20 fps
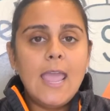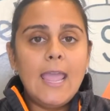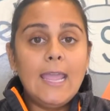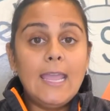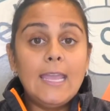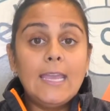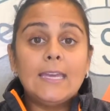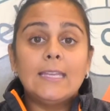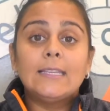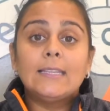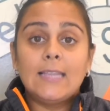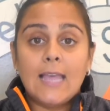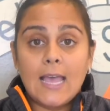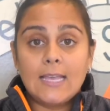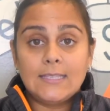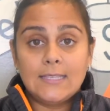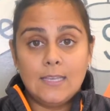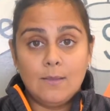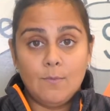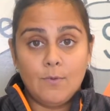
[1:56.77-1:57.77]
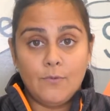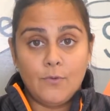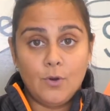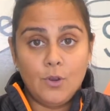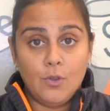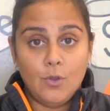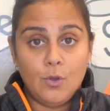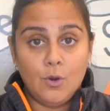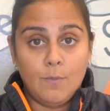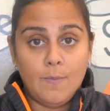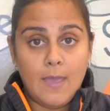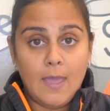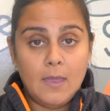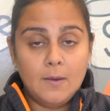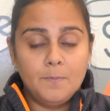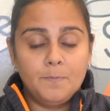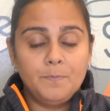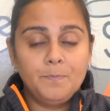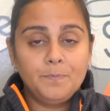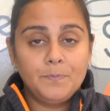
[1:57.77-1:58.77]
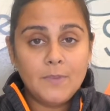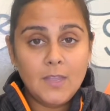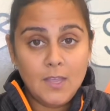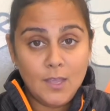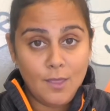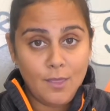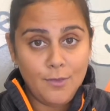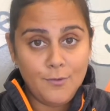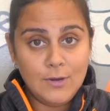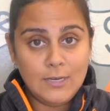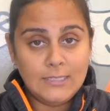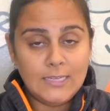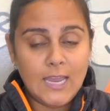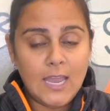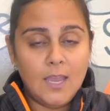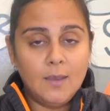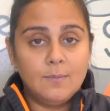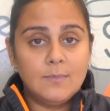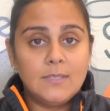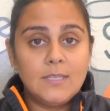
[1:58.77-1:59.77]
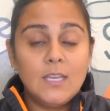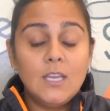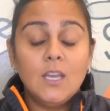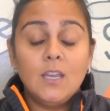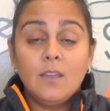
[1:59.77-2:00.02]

and last thing before you go to bed. 3 times.